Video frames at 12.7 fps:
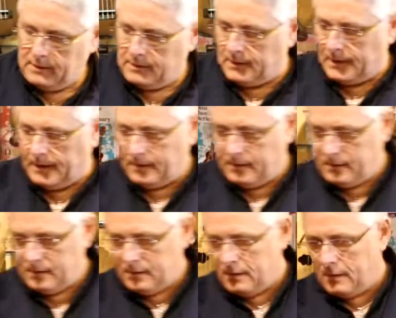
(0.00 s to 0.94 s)
There,
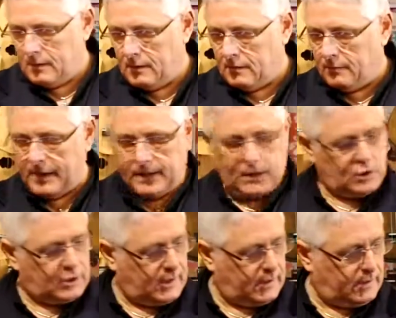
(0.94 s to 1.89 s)
make it
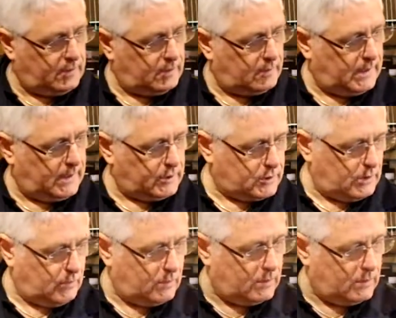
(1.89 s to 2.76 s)
shine like so.